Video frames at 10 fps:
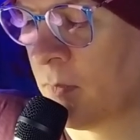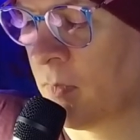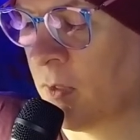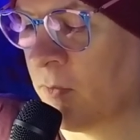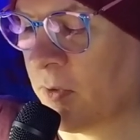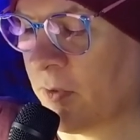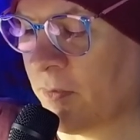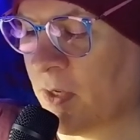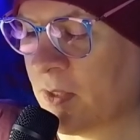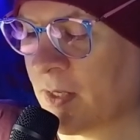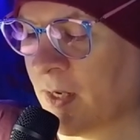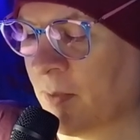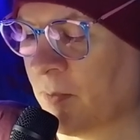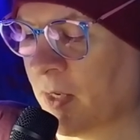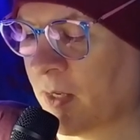For the first time
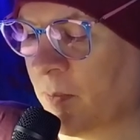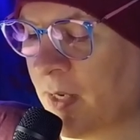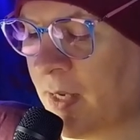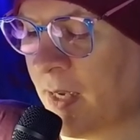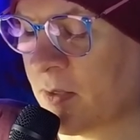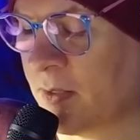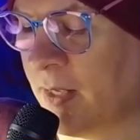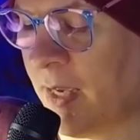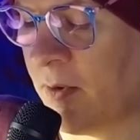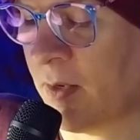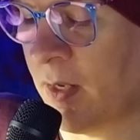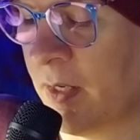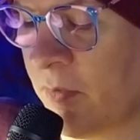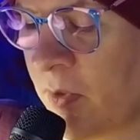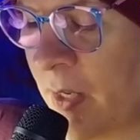I could make out the outline of
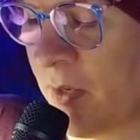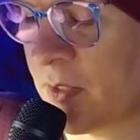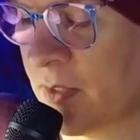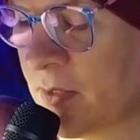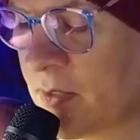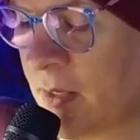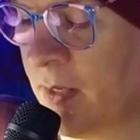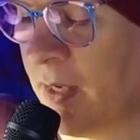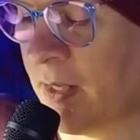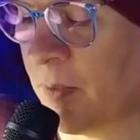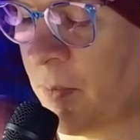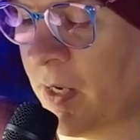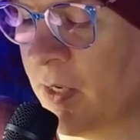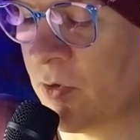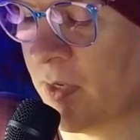the mountains and the pine
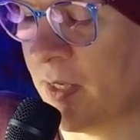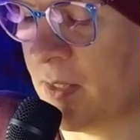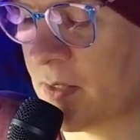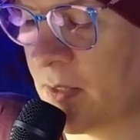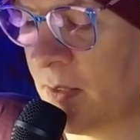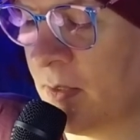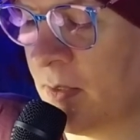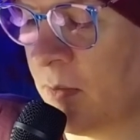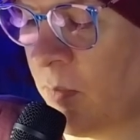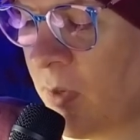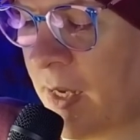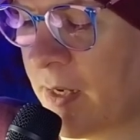trees, black